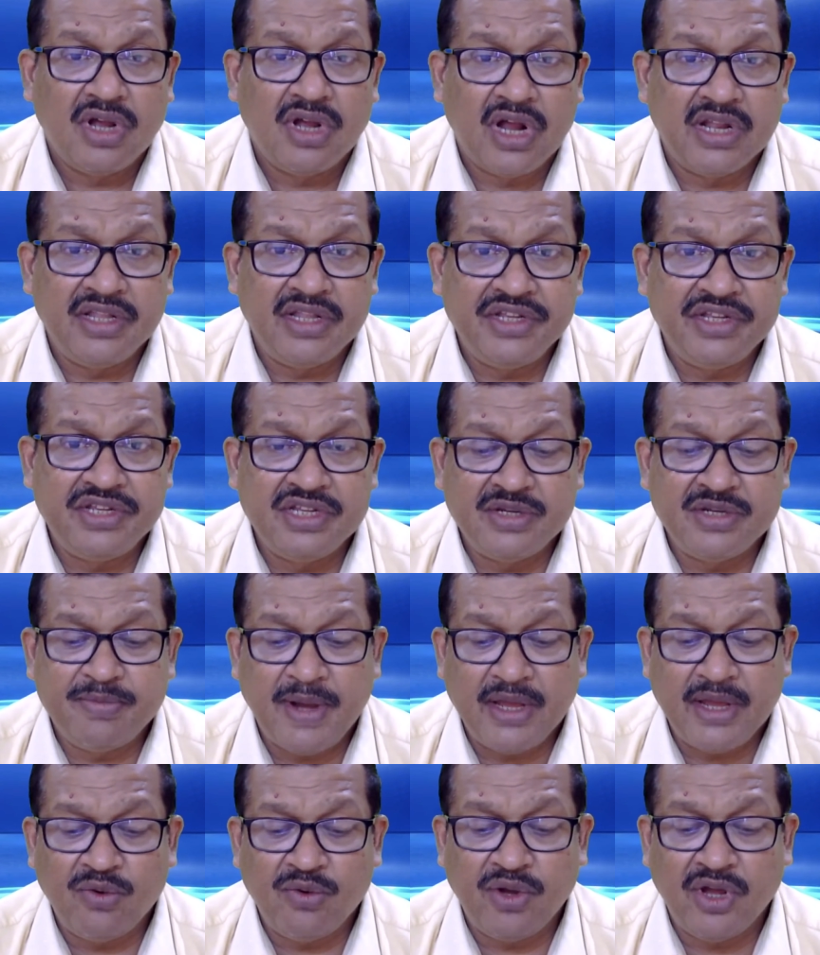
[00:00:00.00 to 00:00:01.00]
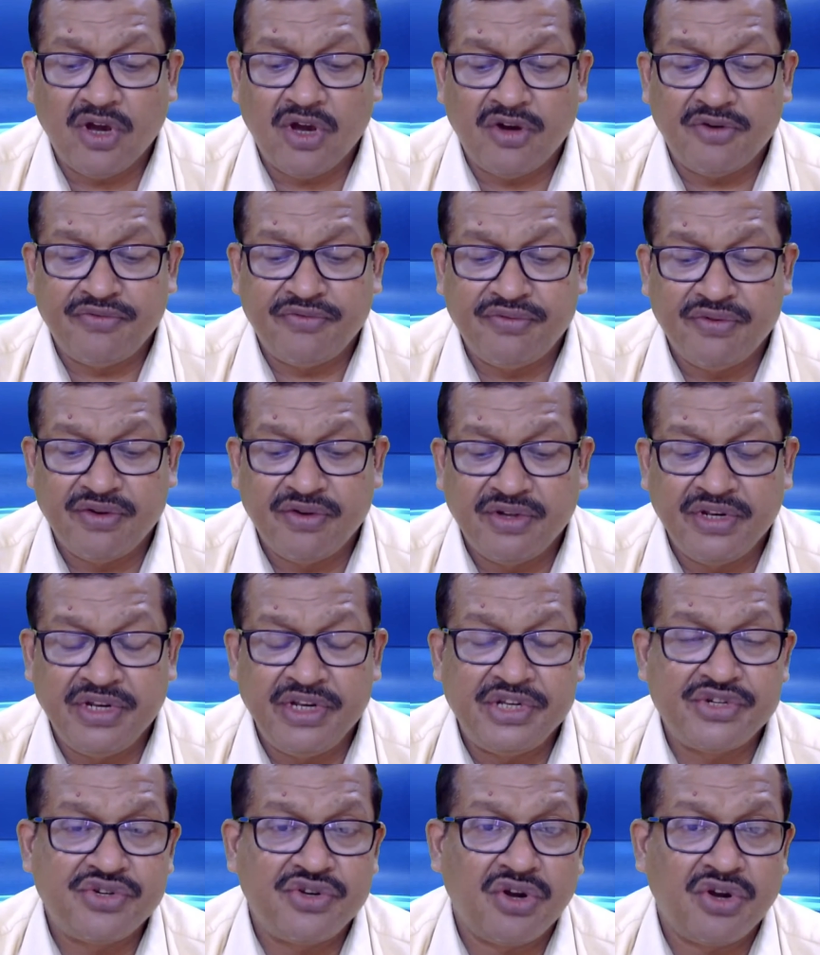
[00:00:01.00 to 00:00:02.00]
and this is by way of
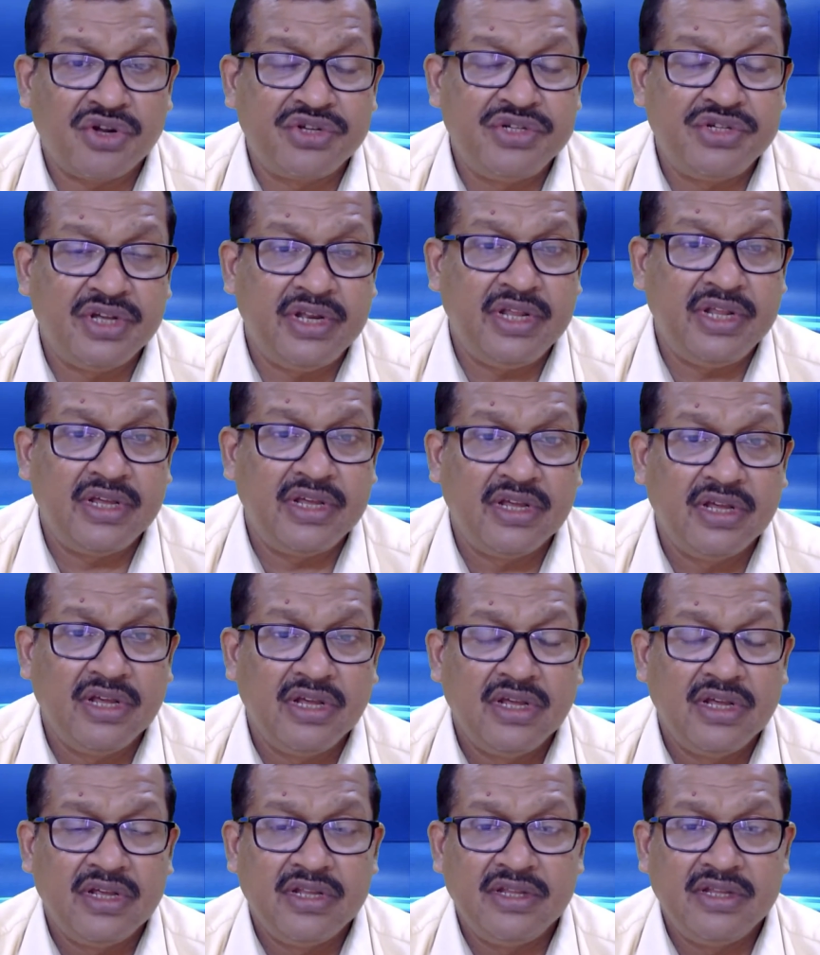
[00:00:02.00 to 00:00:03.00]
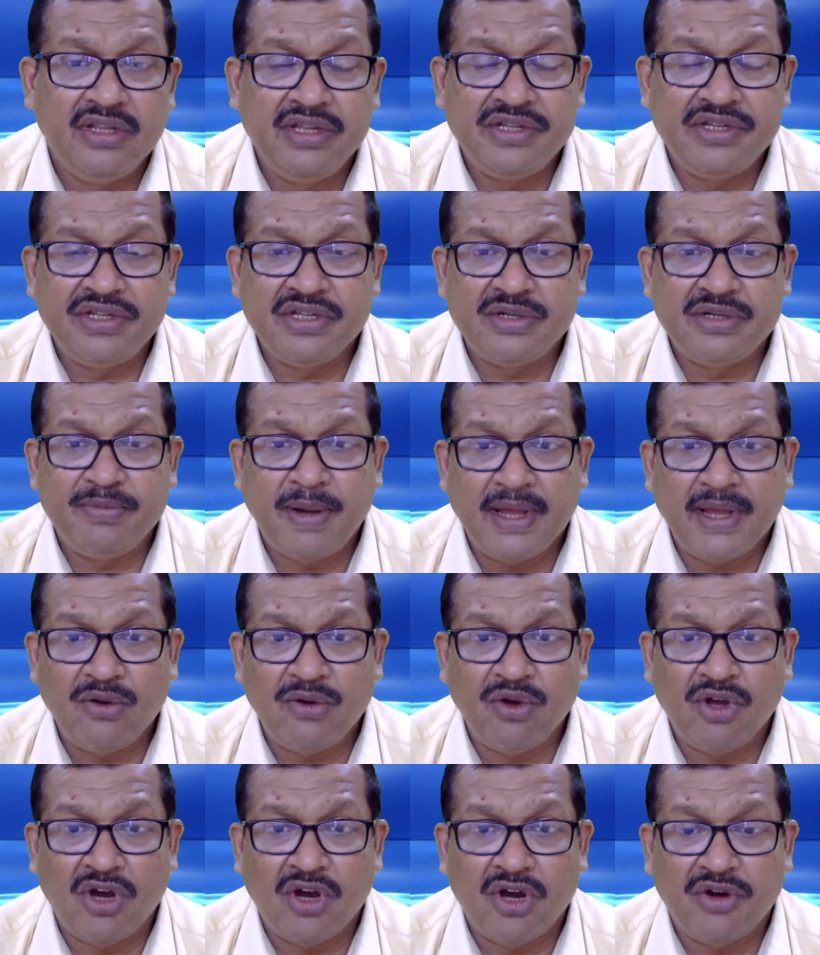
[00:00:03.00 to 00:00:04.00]
restructuring, this is by
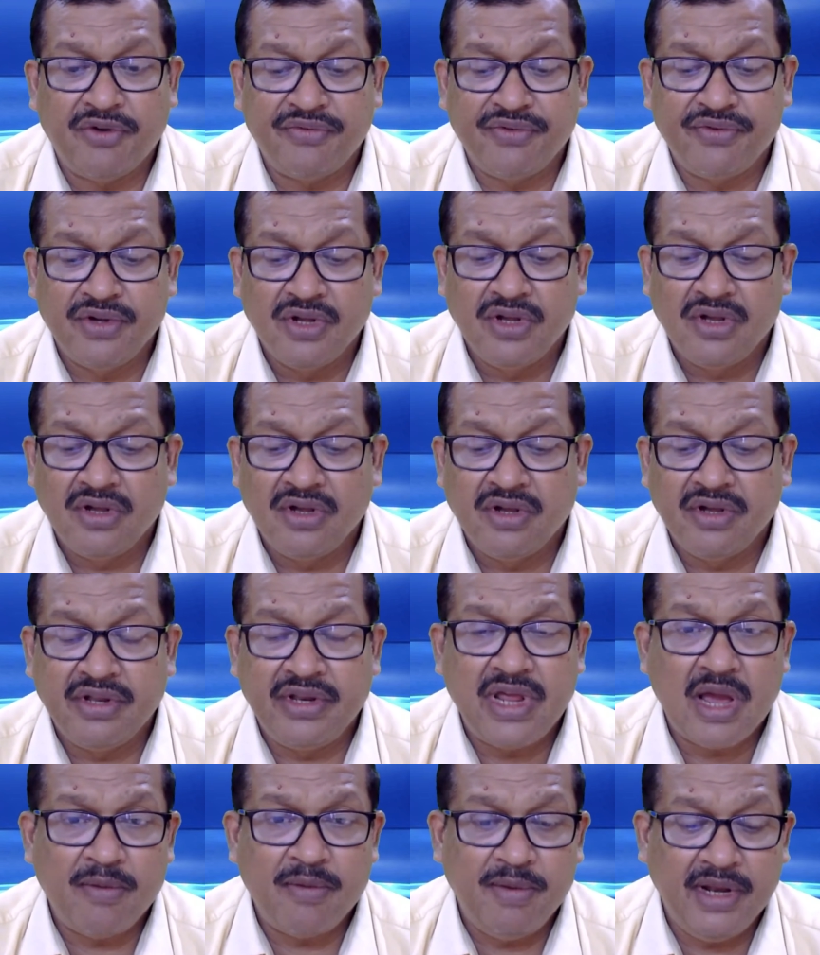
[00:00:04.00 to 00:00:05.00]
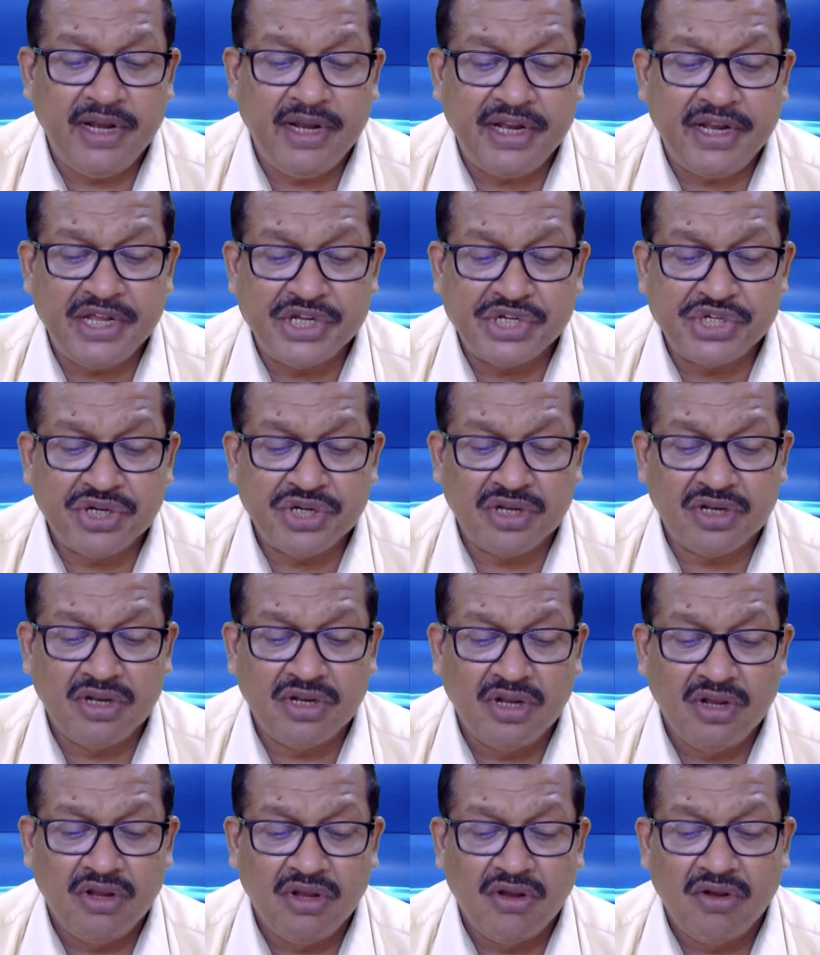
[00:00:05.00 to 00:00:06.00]
way of
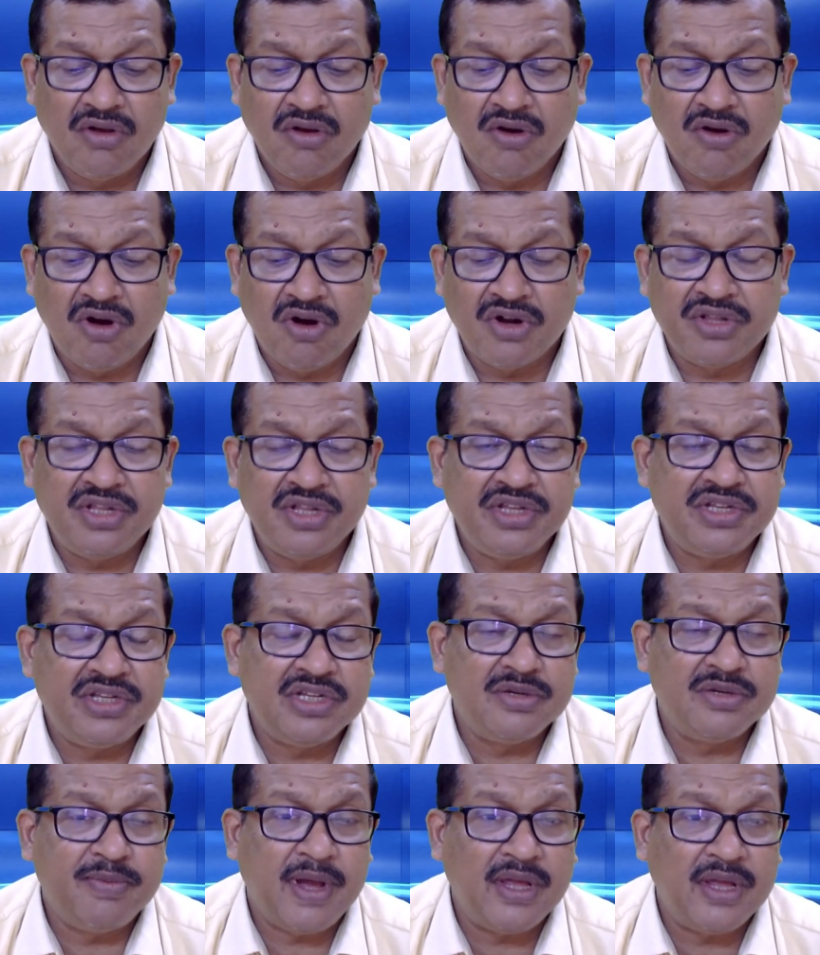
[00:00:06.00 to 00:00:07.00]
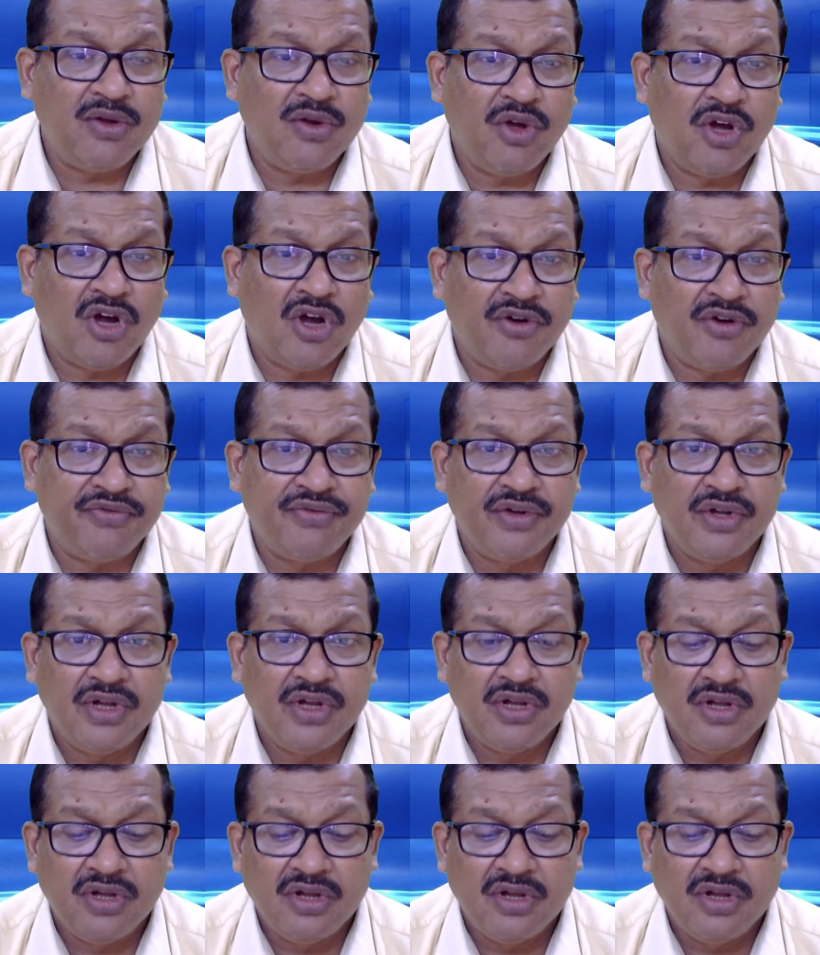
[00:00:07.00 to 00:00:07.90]
rehabilitation, or this is by way of